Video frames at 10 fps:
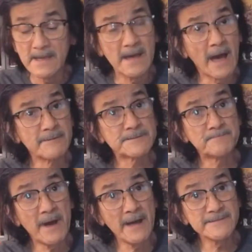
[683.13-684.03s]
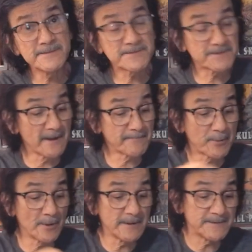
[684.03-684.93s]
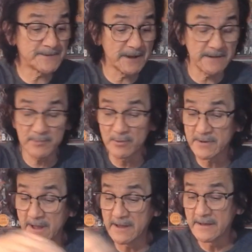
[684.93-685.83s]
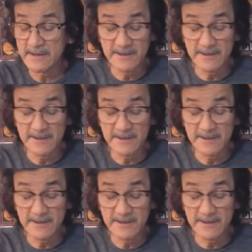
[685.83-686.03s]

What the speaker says: I was buying this stuff pretty cheap, okay?